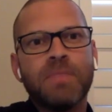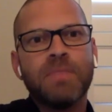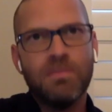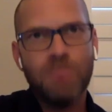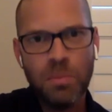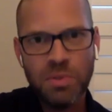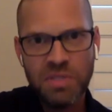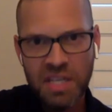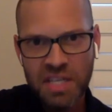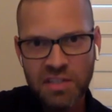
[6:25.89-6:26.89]
remember
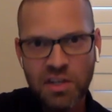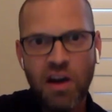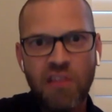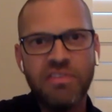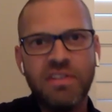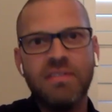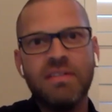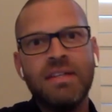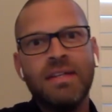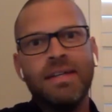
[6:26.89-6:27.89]
seeing his coffin
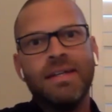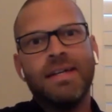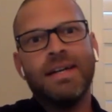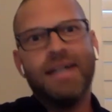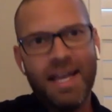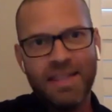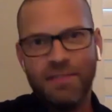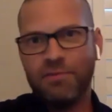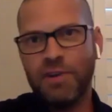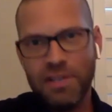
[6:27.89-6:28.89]
at the
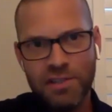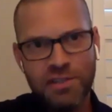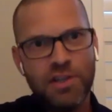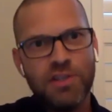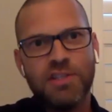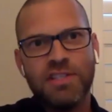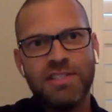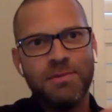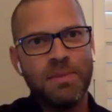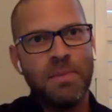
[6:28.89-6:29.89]
front of the church because
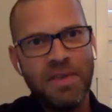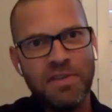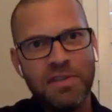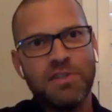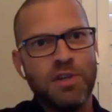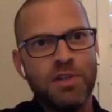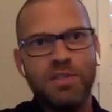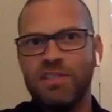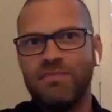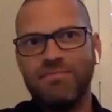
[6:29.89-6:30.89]
it was a Methodist
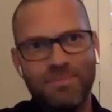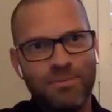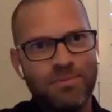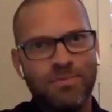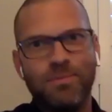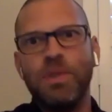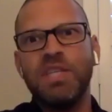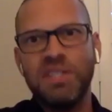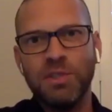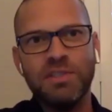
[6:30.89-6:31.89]
church, and we
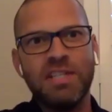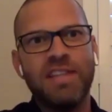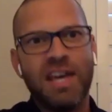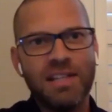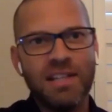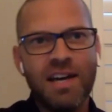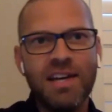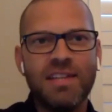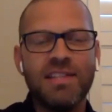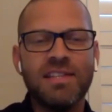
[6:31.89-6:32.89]
still did that a
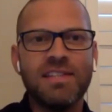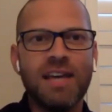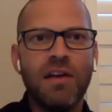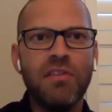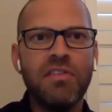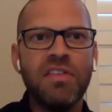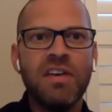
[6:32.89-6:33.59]
lot in the South.